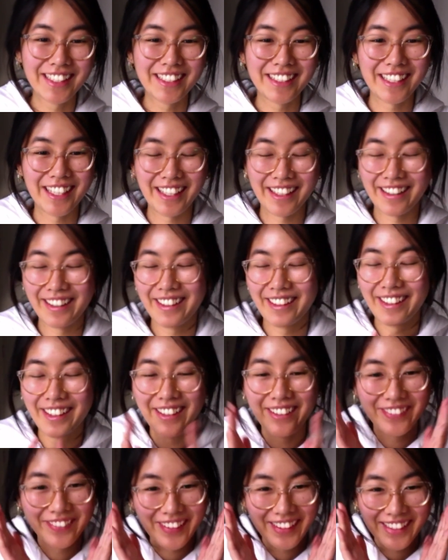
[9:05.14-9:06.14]
Like,
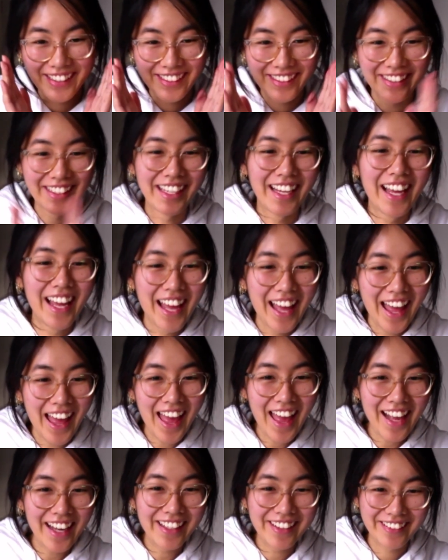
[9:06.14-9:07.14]
oh my god.
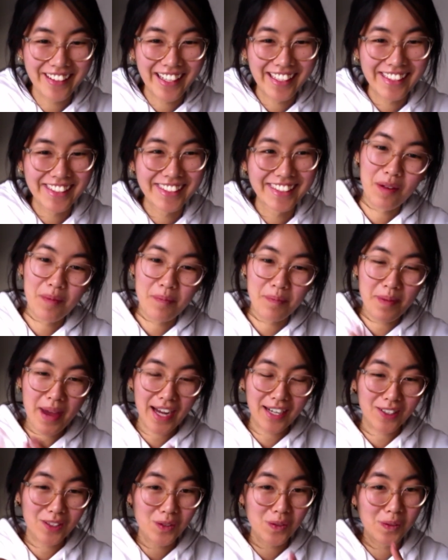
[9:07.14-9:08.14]
Anyways, back
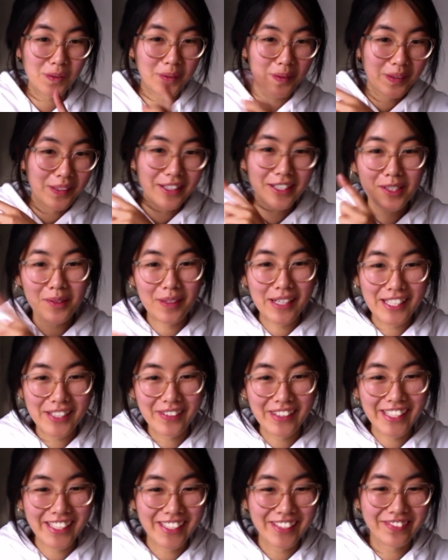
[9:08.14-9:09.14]
to
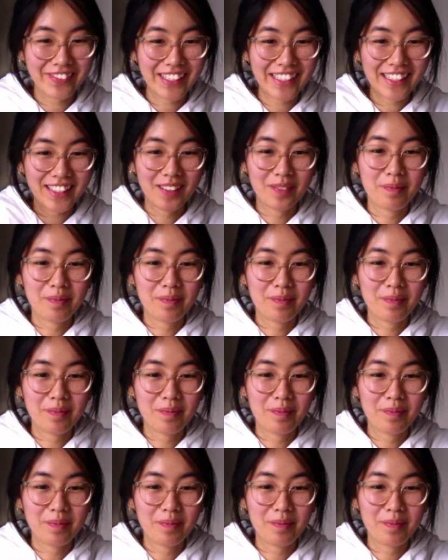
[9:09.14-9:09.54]
2020 Davina.